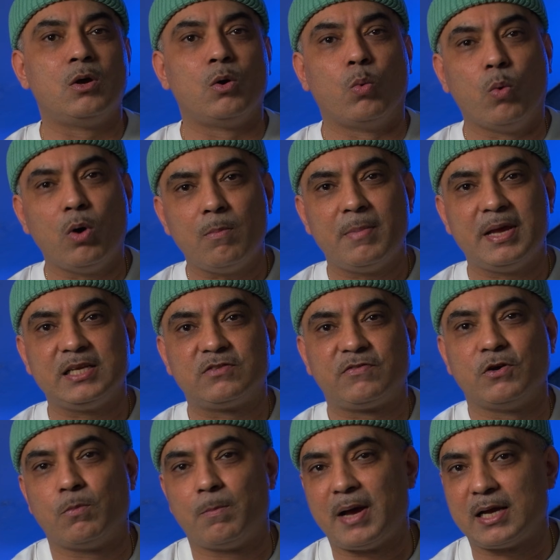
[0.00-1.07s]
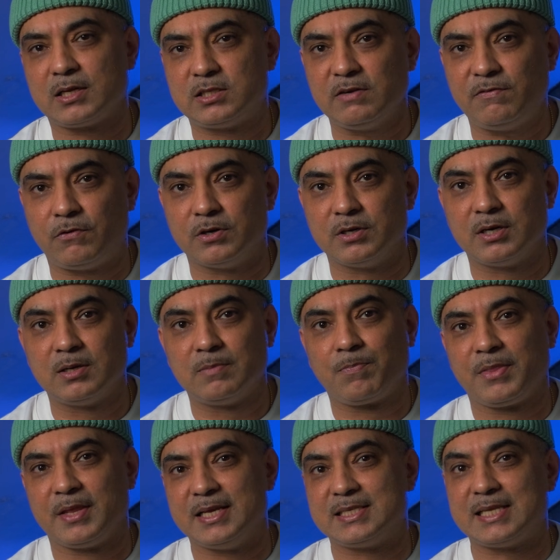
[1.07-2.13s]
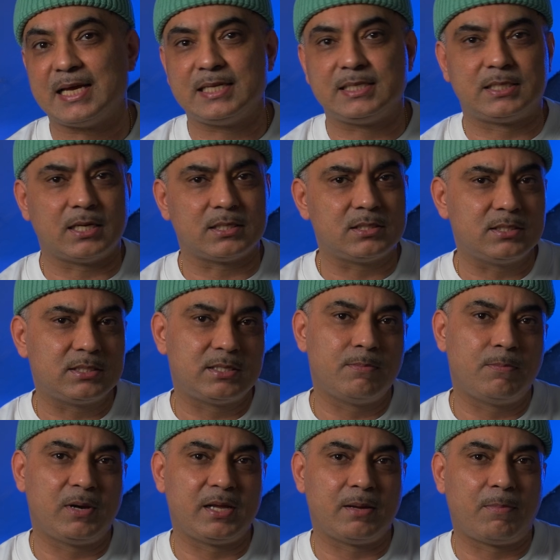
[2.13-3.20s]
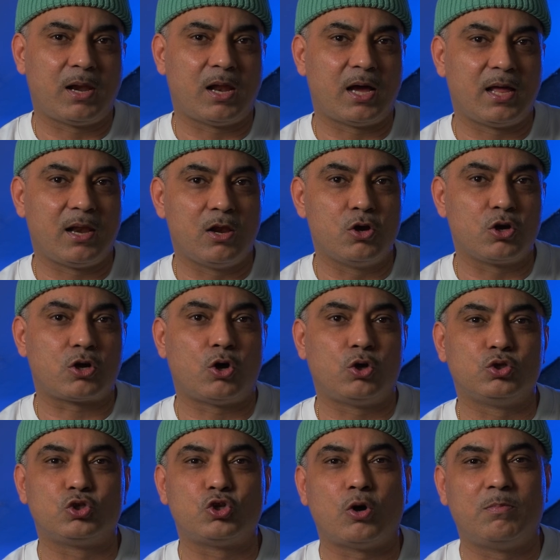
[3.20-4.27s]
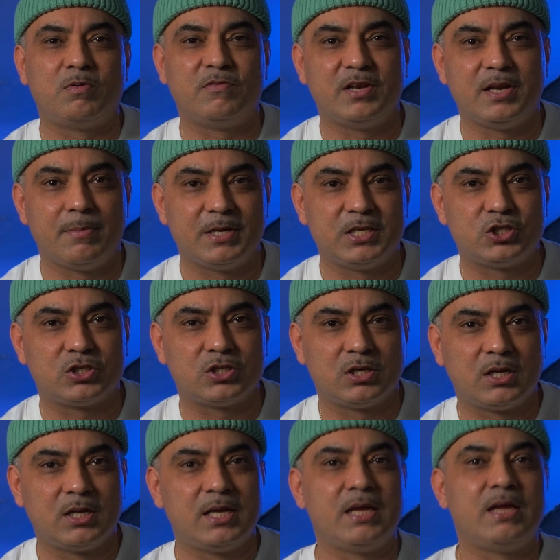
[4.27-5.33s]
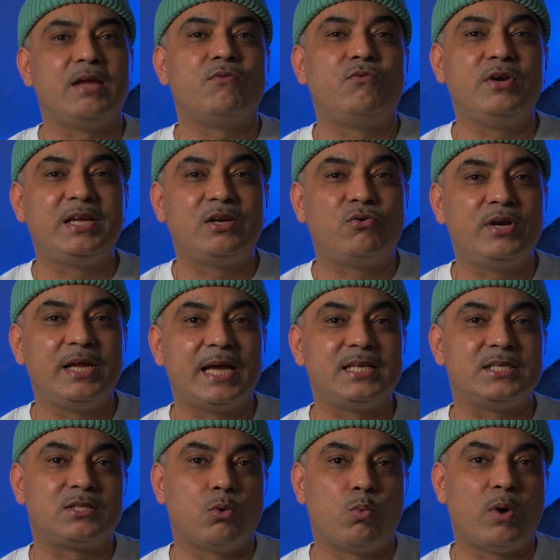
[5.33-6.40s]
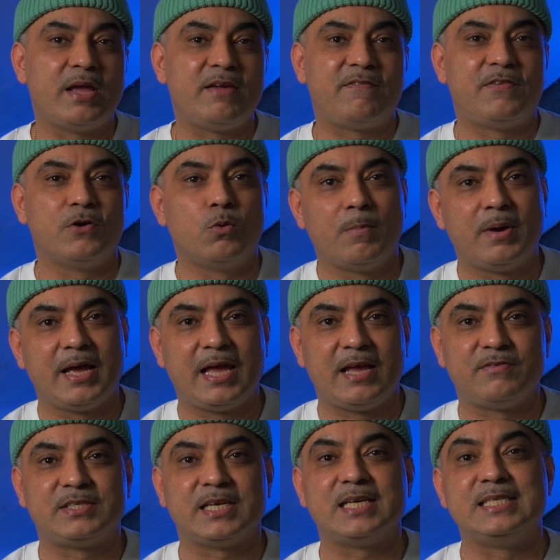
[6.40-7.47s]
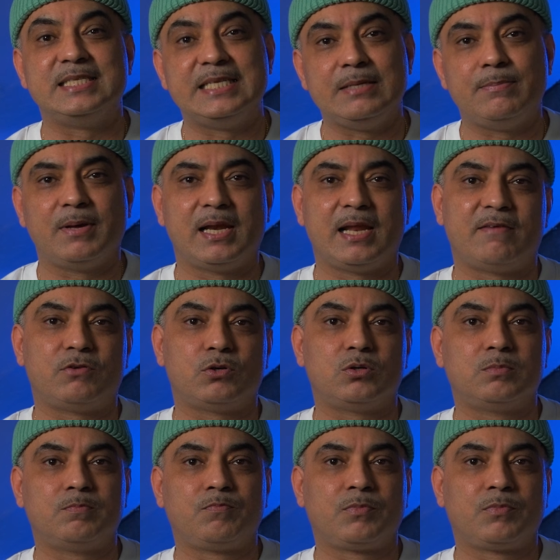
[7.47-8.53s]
What makes FilmPack different is that it doesn't simply apply a look on top of an image. It recreates the way film behaves at a deeper level.